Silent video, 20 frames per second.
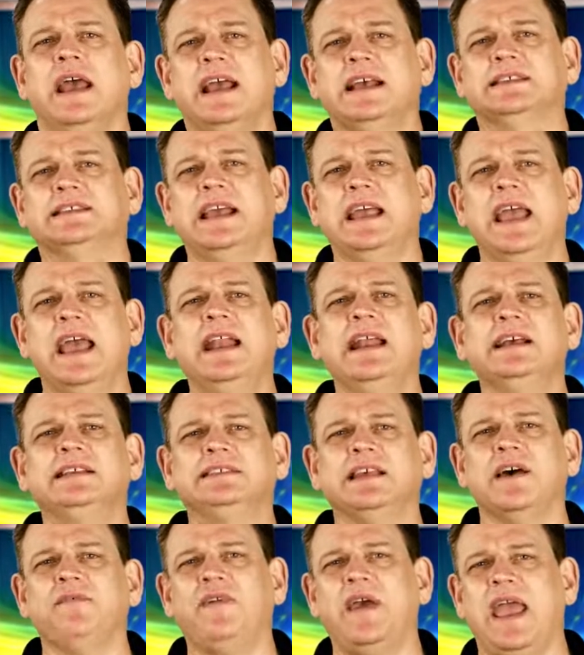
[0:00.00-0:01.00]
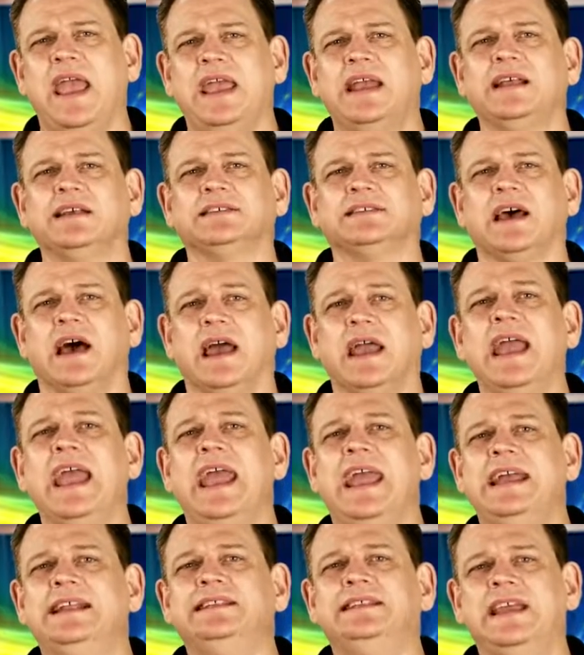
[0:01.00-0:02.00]
is the NSF ANSI
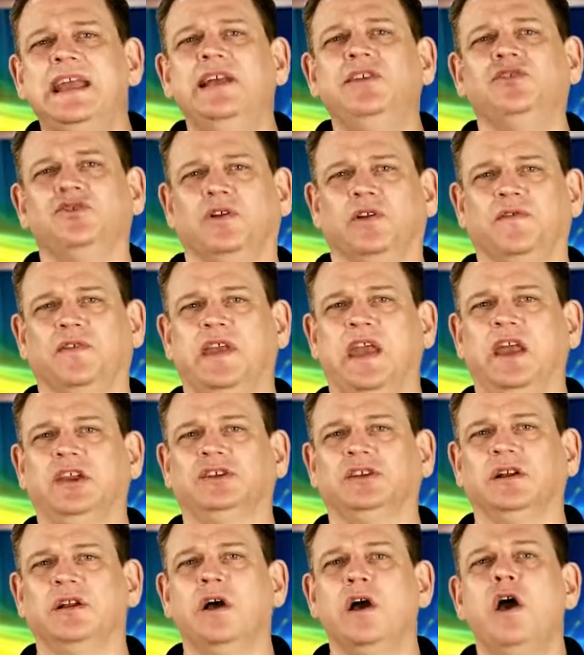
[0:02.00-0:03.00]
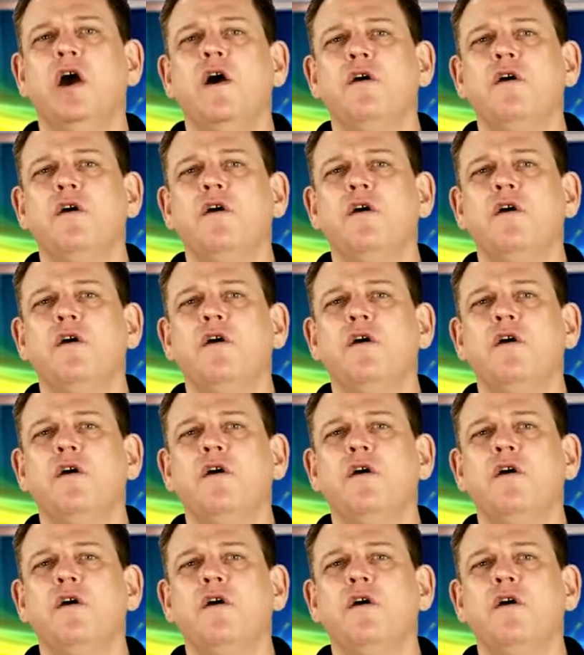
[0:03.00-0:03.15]
18 certification